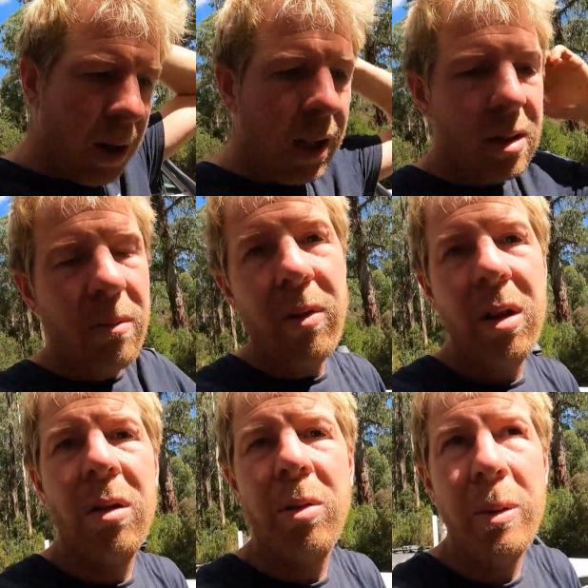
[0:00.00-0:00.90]
making some
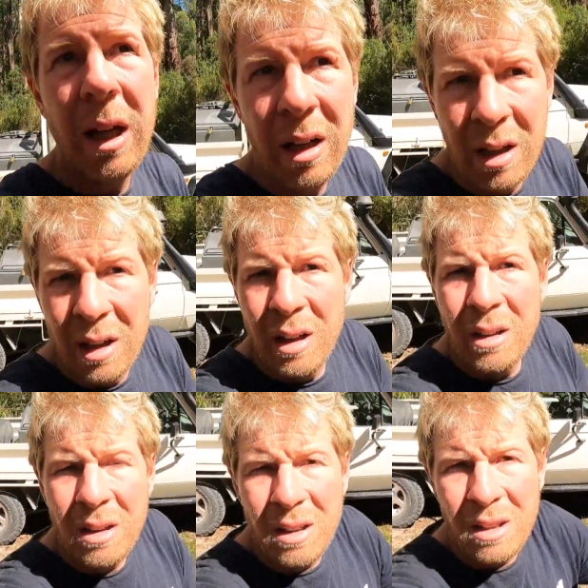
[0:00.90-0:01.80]
phone calls, but
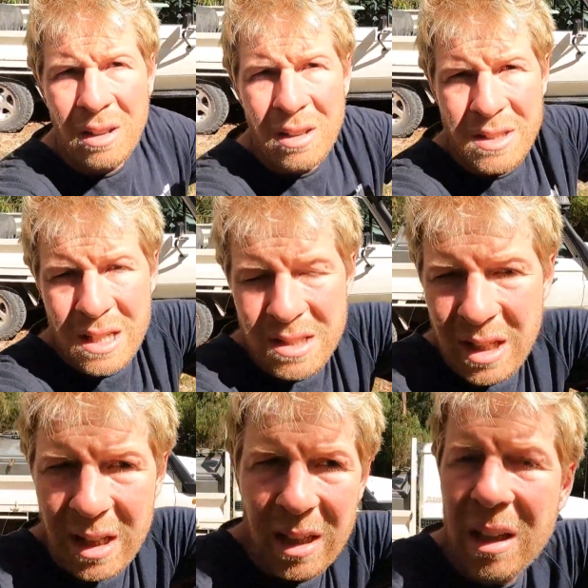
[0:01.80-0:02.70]
I dare
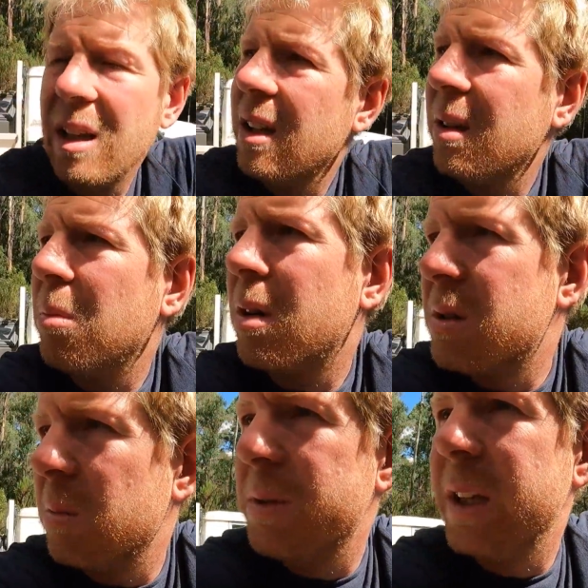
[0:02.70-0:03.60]
say
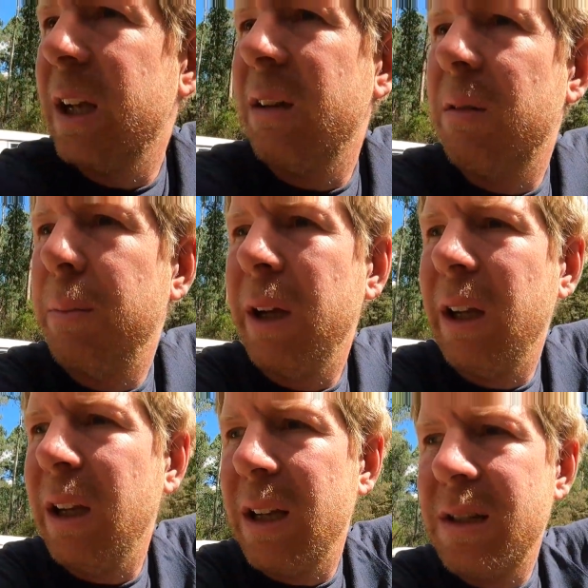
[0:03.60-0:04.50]
impossible to get it
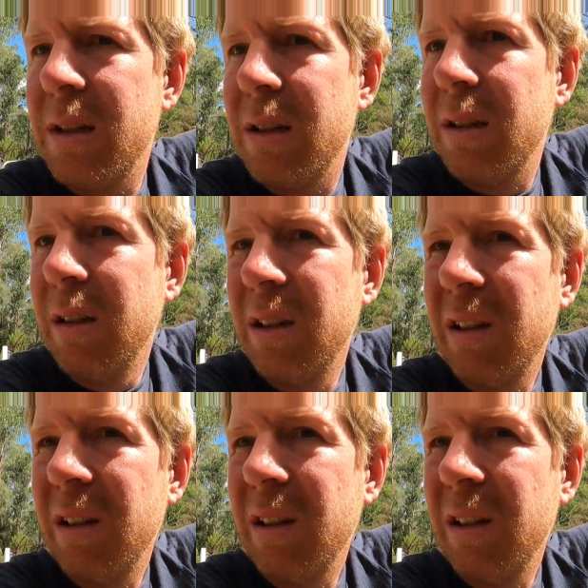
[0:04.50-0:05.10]
repaired in Essendon.